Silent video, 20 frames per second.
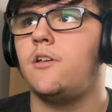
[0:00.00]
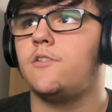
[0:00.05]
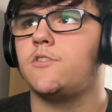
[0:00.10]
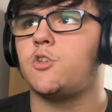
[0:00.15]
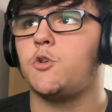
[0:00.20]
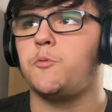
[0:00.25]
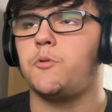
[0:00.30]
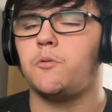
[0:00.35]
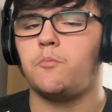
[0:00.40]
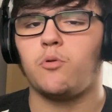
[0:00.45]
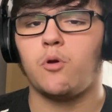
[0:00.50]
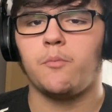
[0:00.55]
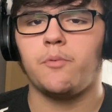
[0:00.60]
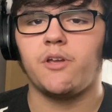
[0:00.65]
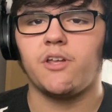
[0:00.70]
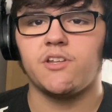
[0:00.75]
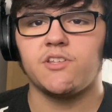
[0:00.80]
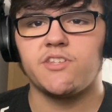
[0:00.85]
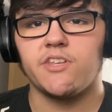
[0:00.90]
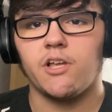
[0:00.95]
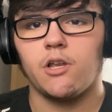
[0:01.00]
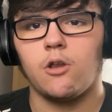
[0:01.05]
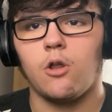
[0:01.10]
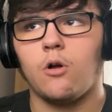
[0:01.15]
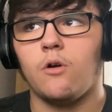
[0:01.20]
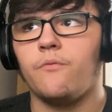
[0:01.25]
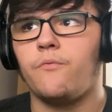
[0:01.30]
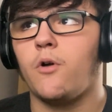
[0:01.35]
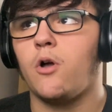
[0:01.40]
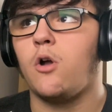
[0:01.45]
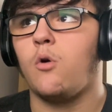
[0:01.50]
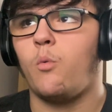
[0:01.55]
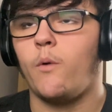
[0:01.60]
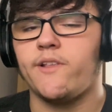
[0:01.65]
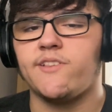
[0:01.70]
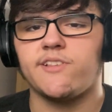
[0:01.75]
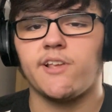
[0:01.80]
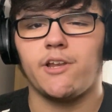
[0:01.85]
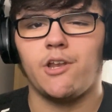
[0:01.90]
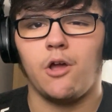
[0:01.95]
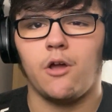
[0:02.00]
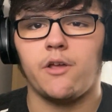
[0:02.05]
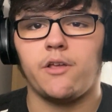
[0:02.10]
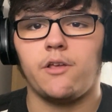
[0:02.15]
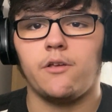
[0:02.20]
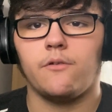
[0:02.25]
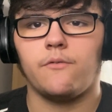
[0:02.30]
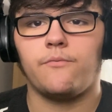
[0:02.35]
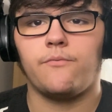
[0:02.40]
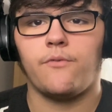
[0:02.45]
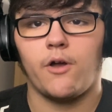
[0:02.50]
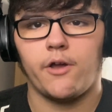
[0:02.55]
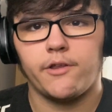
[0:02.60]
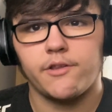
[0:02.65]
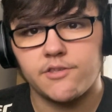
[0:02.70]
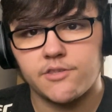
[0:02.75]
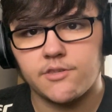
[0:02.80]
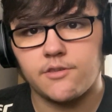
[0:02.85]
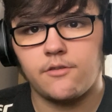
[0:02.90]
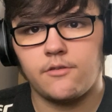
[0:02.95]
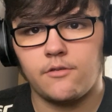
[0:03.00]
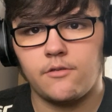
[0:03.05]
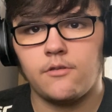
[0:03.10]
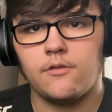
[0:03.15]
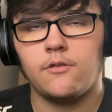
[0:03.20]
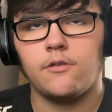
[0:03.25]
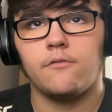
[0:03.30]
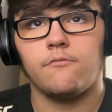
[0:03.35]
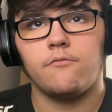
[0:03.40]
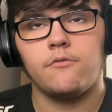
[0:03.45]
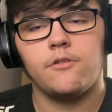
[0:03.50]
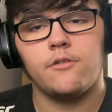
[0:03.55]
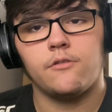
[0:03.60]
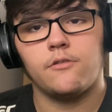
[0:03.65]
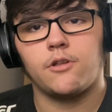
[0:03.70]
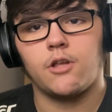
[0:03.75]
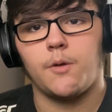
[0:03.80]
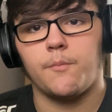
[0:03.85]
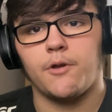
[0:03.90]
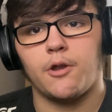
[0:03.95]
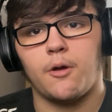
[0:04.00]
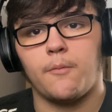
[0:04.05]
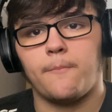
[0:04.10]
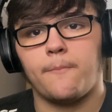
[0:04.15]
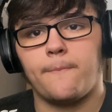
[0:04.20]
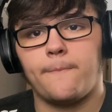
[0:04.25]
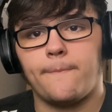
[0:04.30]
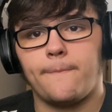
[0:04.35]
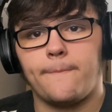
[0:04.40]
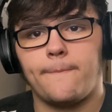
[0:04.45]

So we're probably going to see a lot of Wednesday night fights coming up.